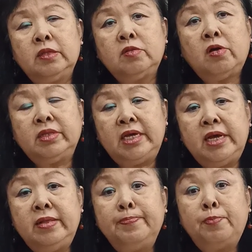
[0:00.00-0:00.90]
taught
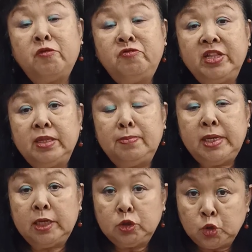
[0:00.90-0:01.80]
in Beaufort
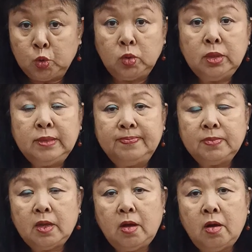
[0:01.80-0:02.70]
Middle School
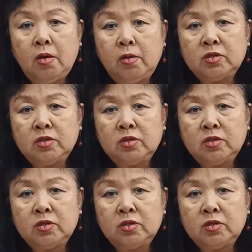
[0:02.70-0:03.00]
or